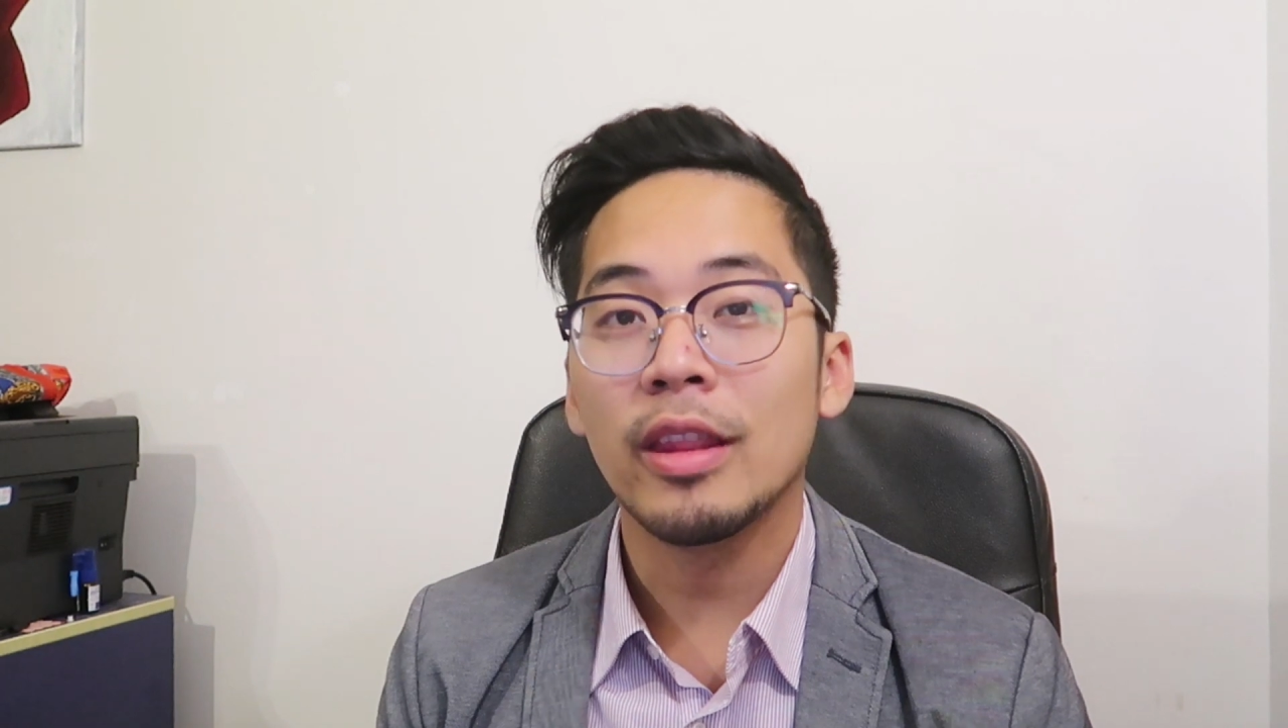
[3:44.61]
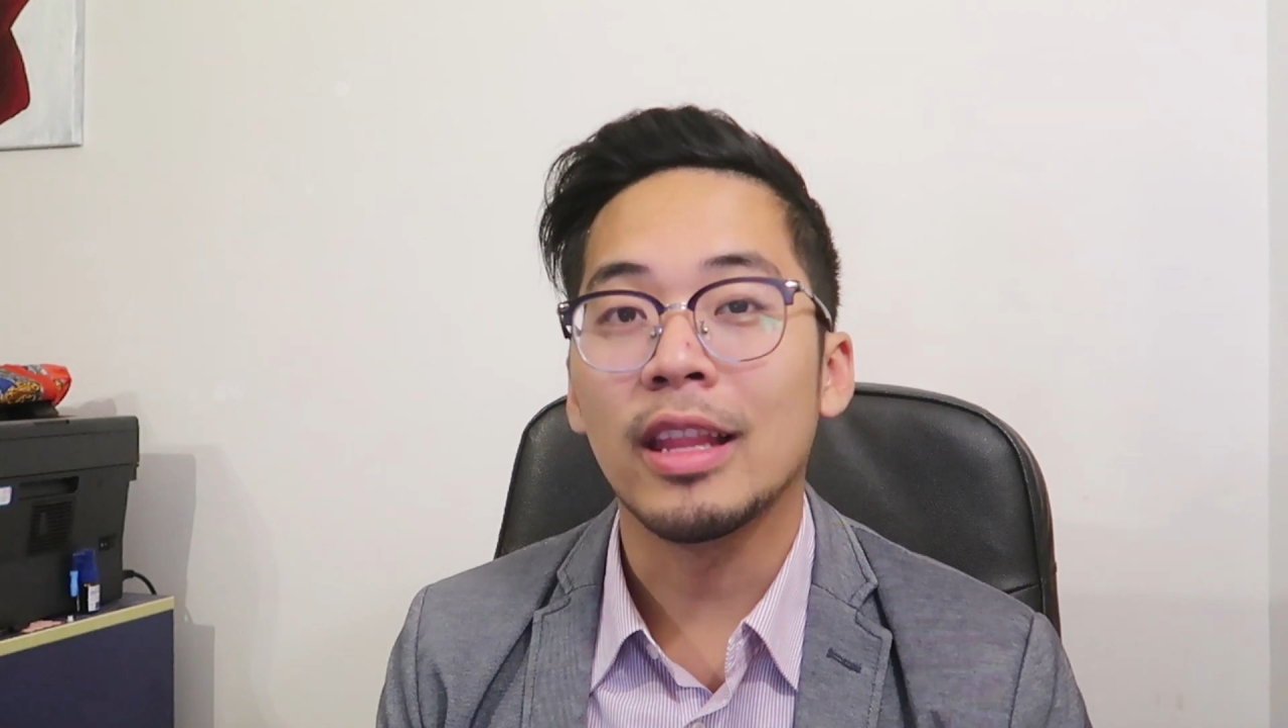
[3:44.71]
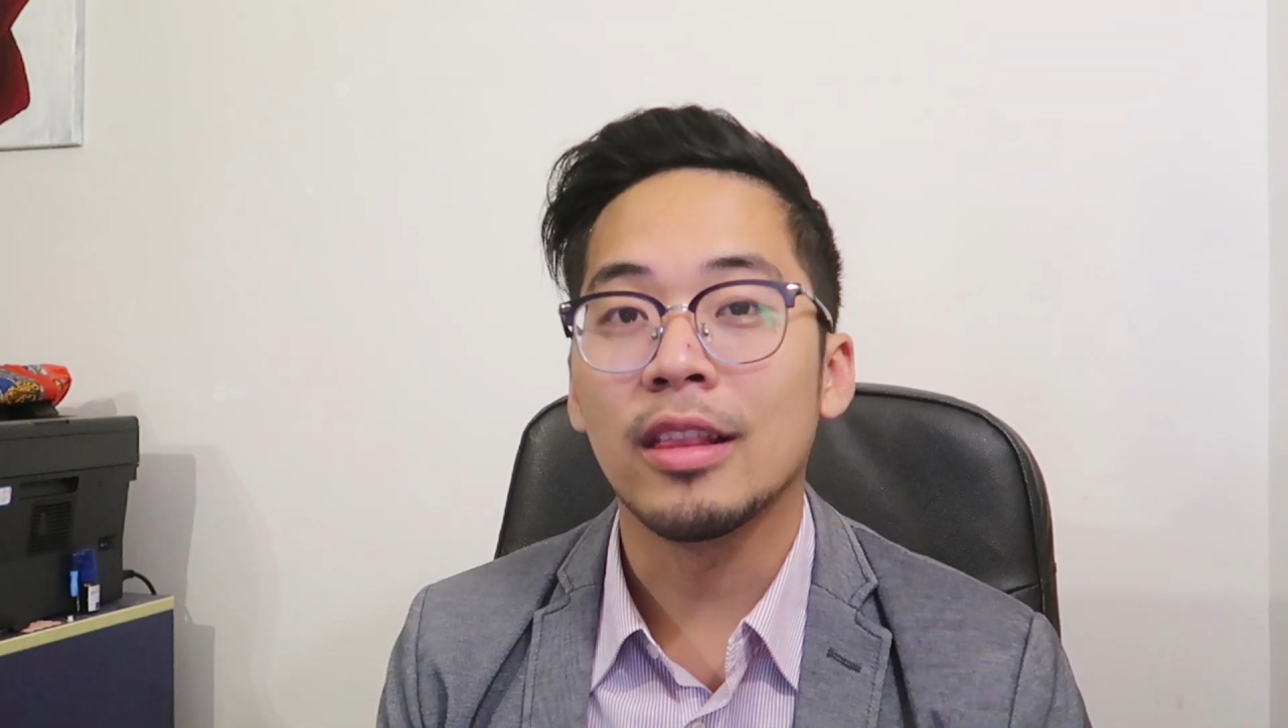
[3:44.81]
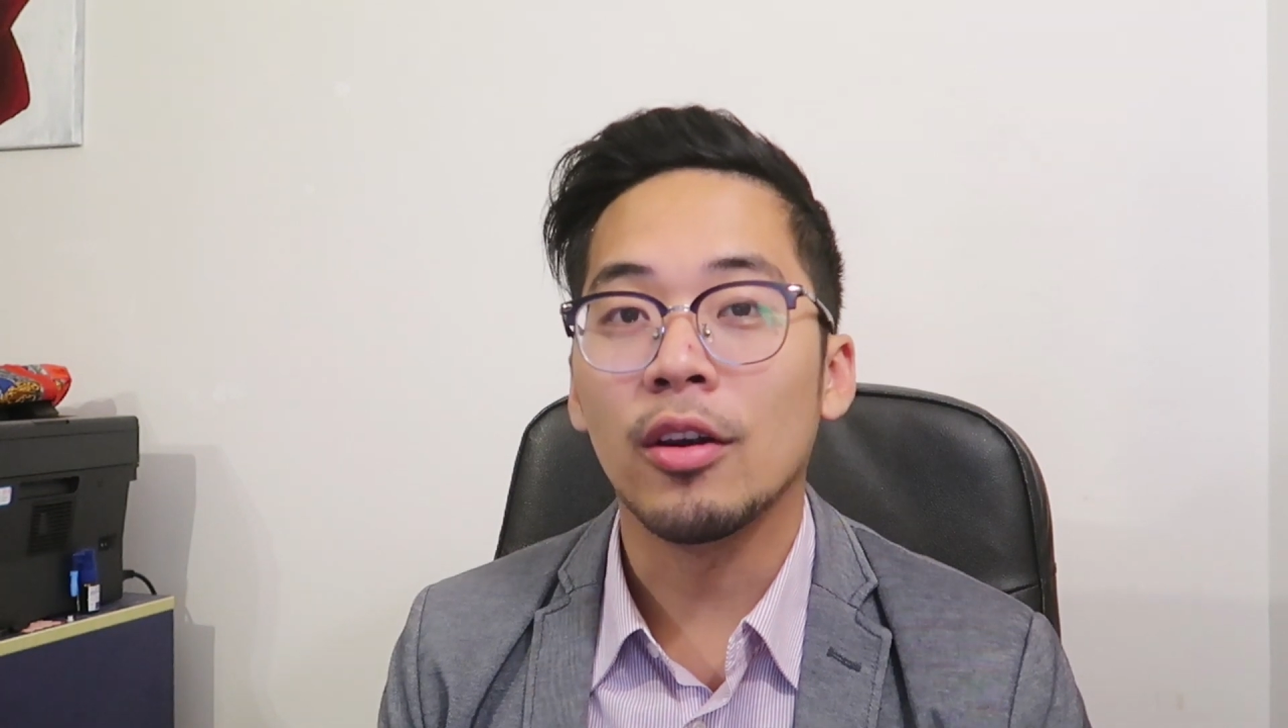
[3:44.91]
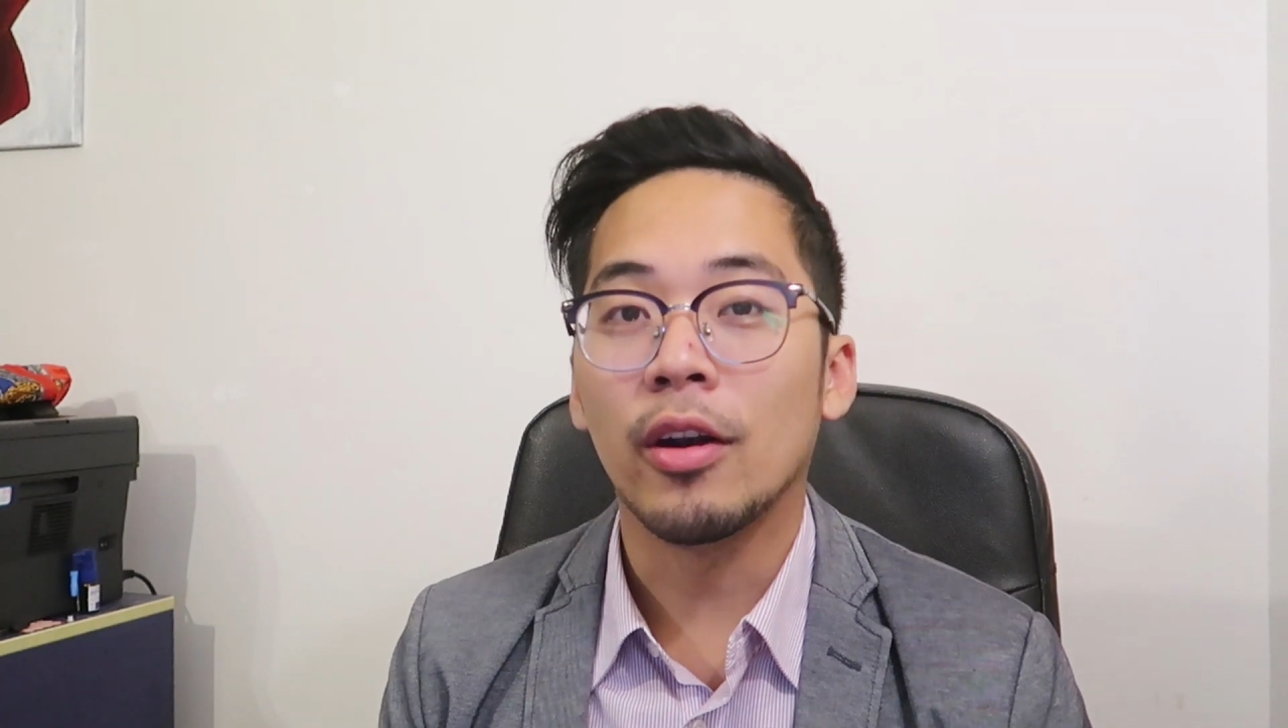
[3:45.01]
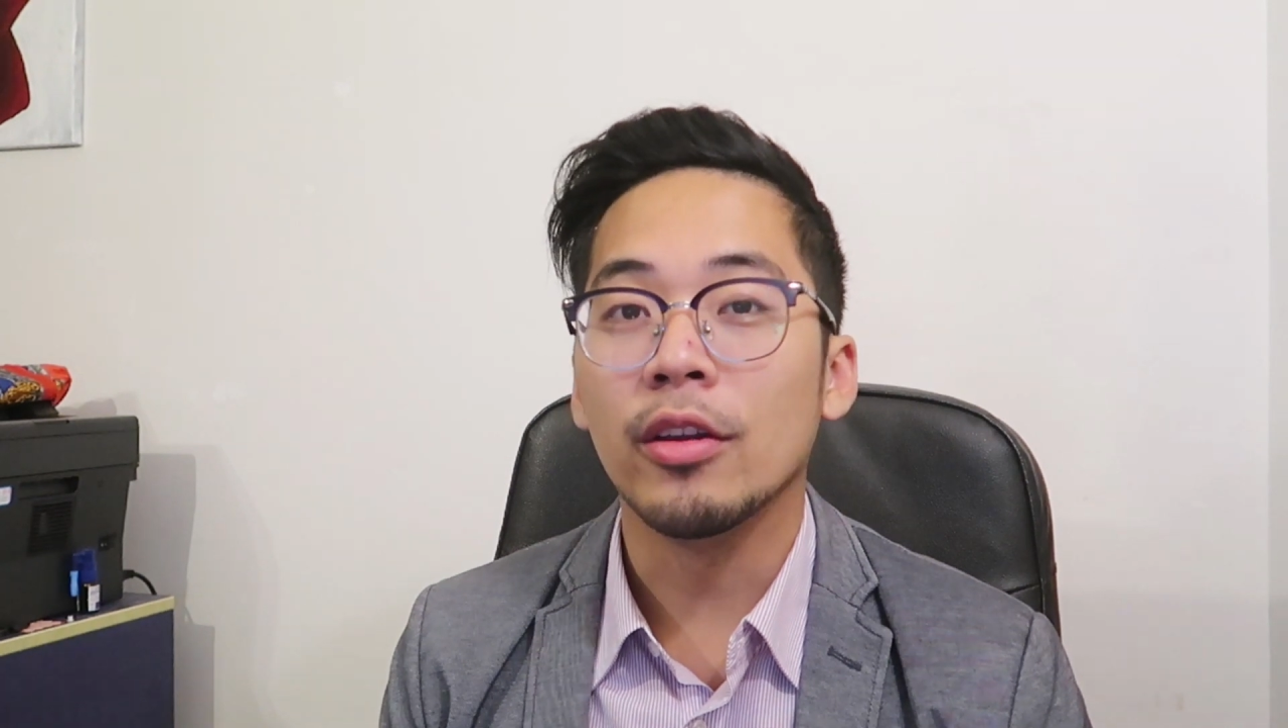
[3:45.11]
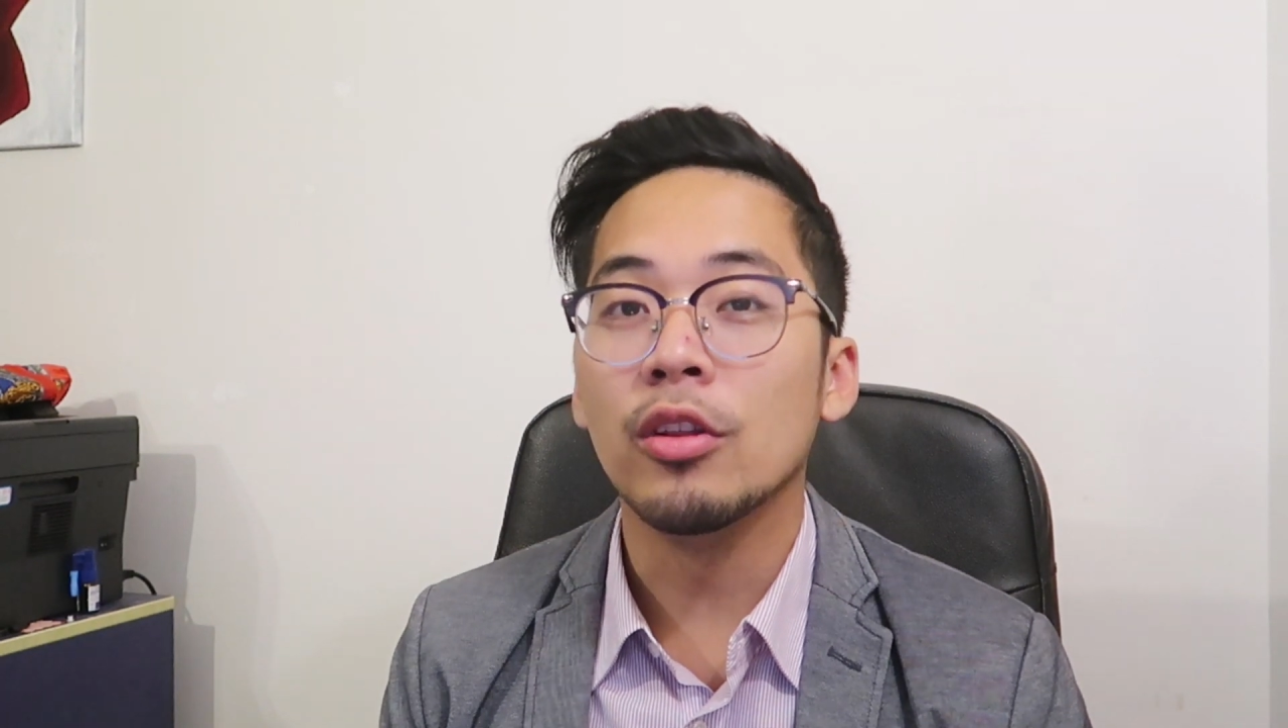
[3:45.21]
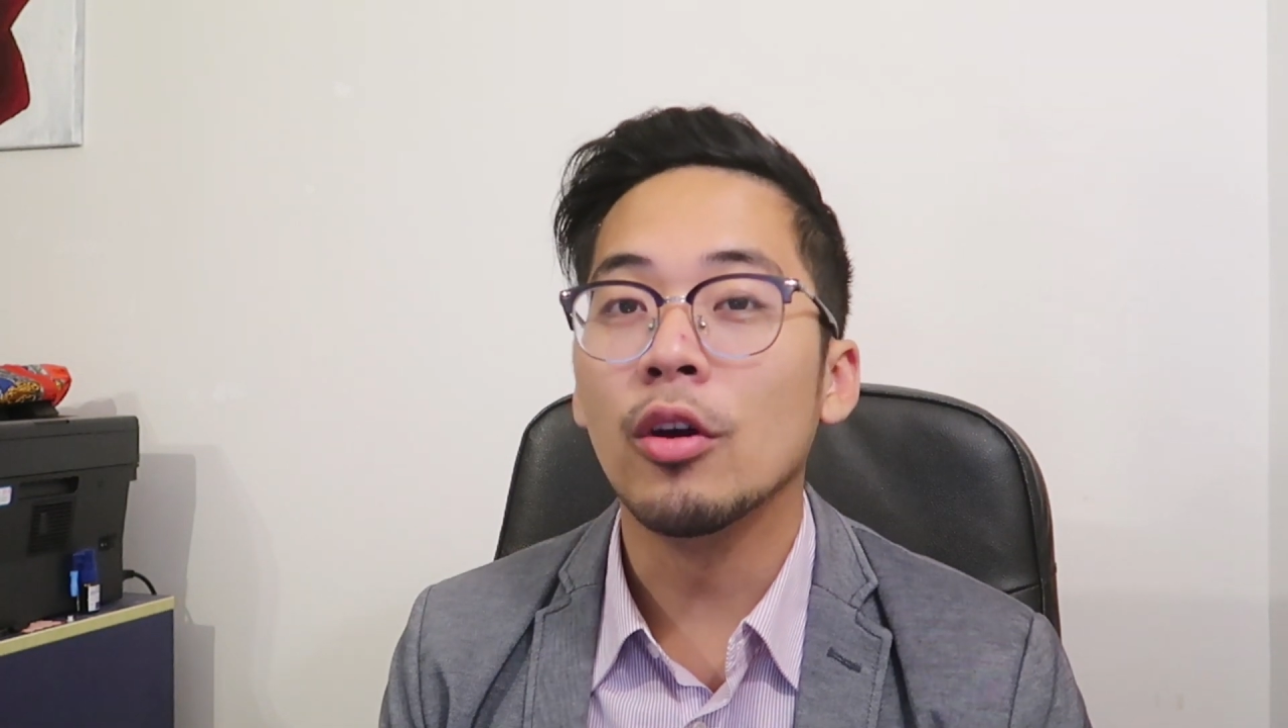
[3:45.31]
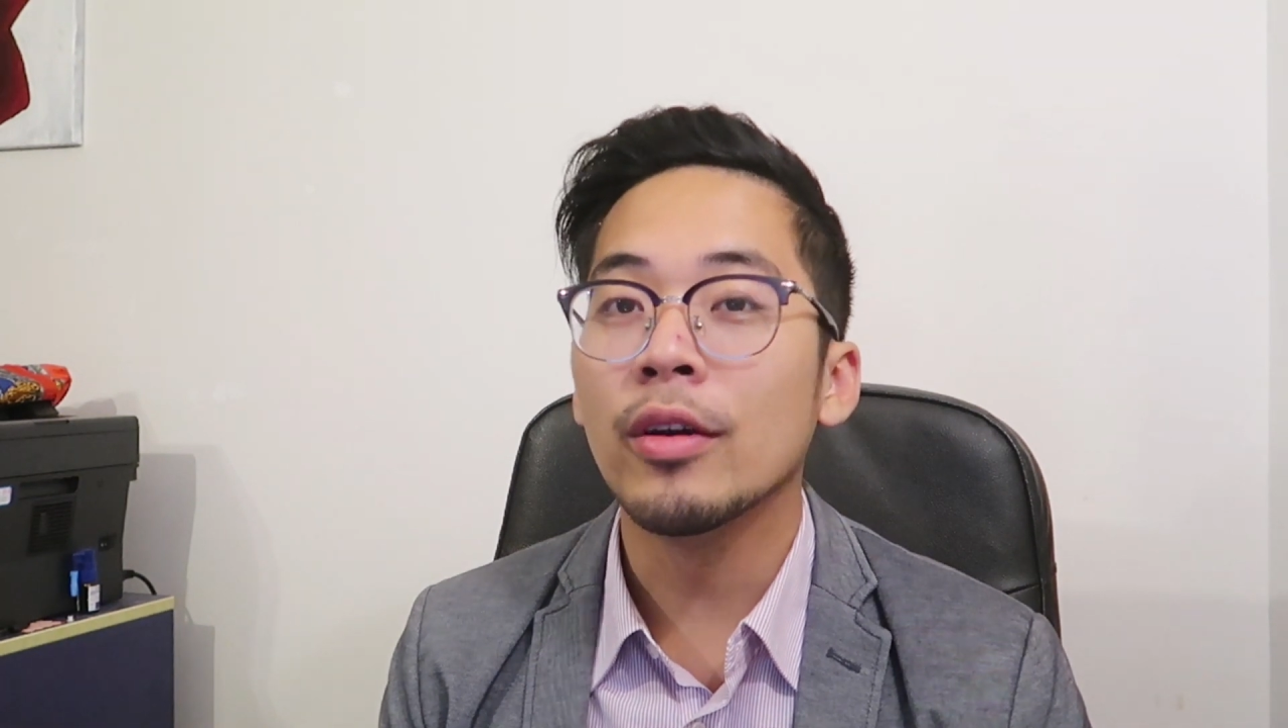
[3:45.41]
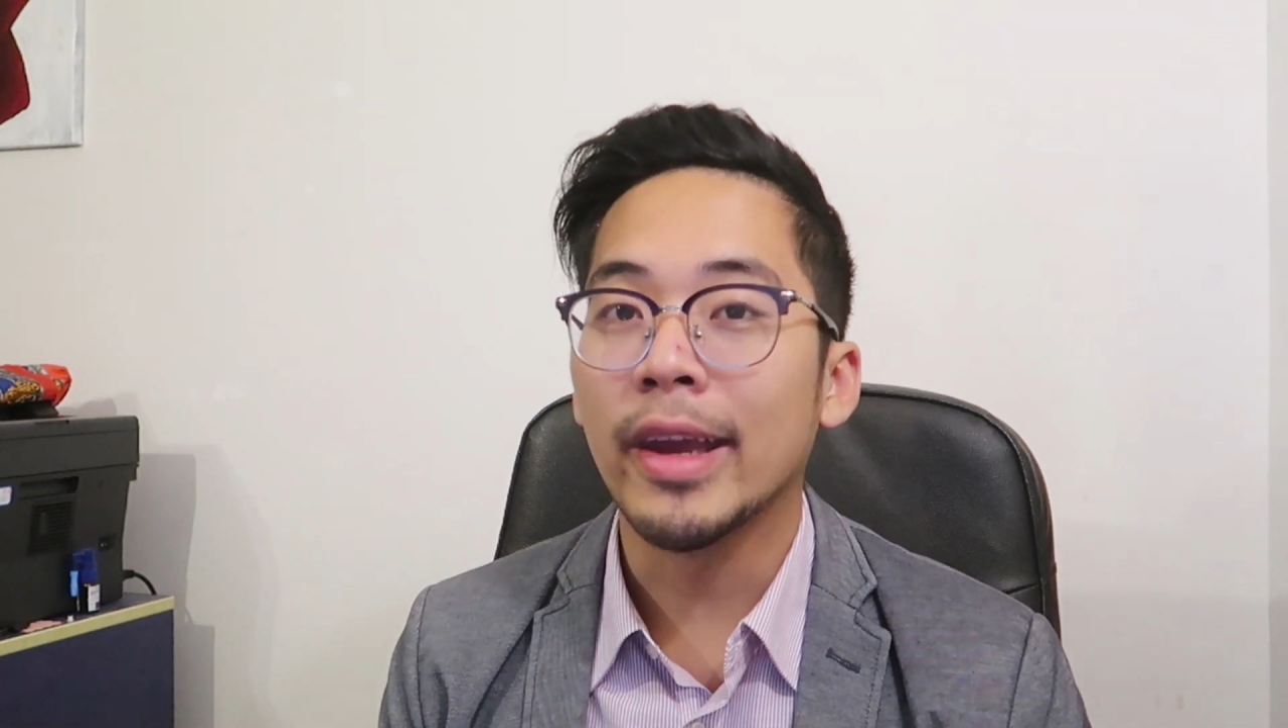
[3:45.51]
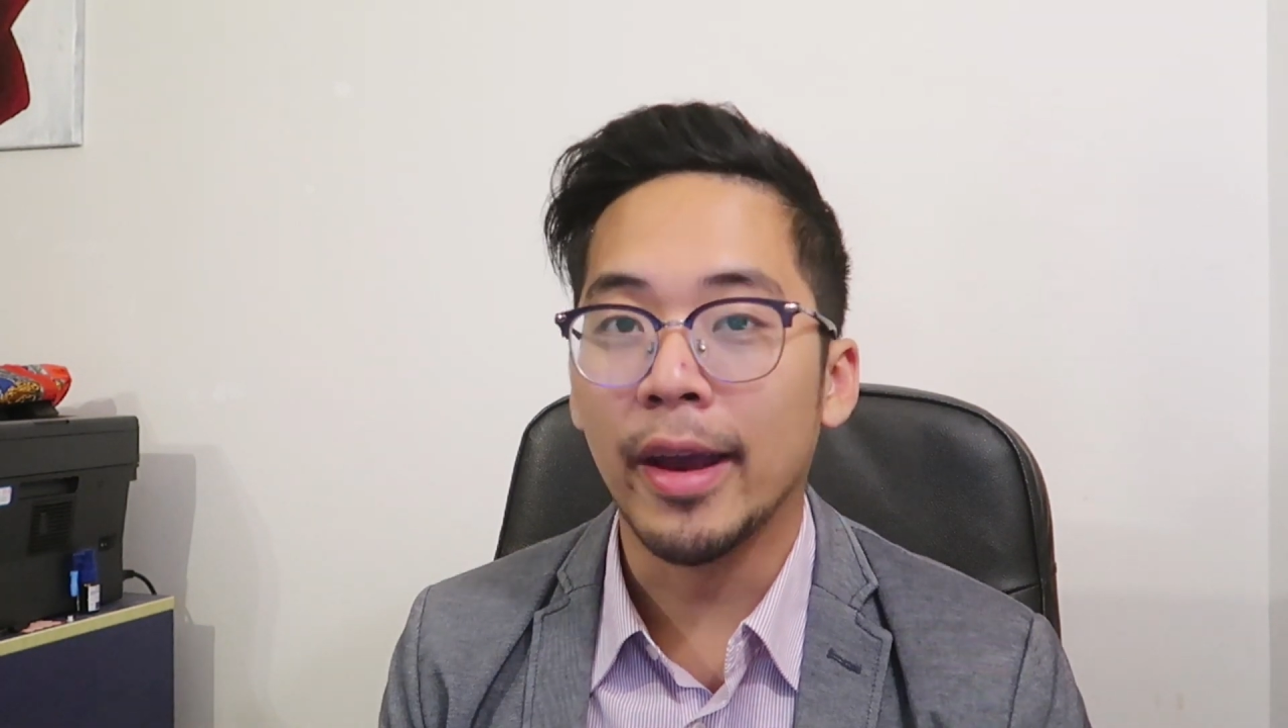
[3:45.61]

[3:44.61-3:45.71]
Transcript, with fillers: that there are no